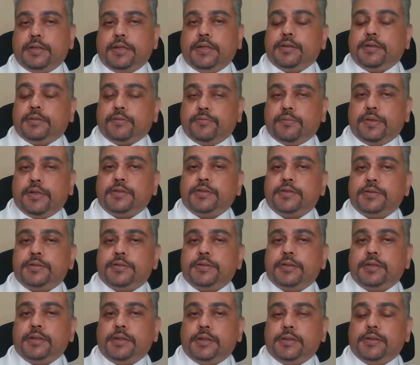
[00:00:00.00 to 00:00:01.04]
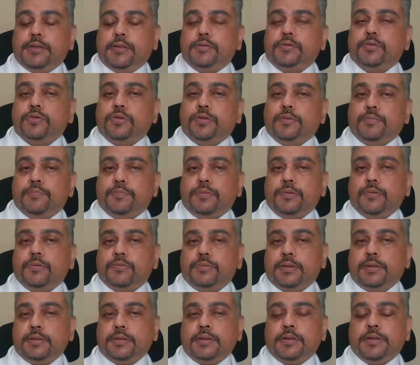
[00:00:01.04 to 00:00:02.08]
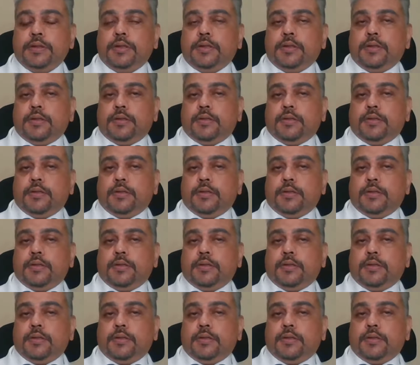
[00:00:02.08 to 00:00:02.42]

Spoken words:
are any interventions are needed to improve the